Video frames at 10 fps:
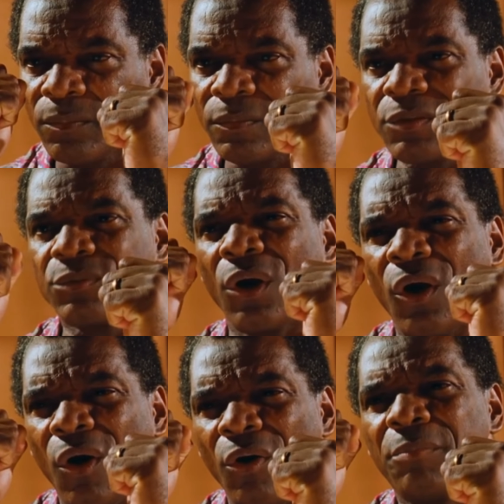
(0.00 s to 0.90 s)
this was
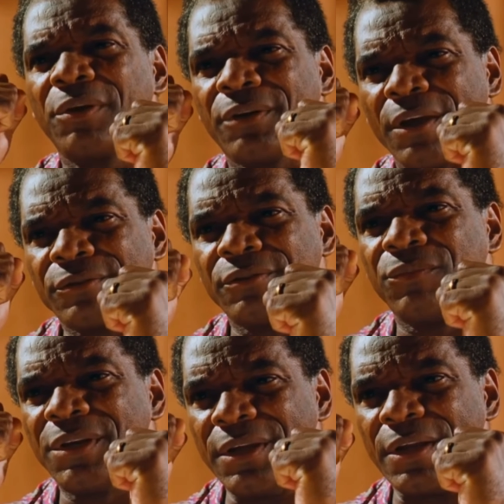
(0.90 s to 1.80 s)
all the protection
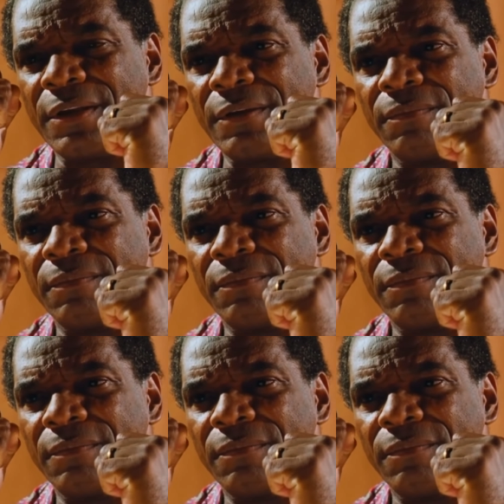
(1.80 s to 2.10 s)
we needed.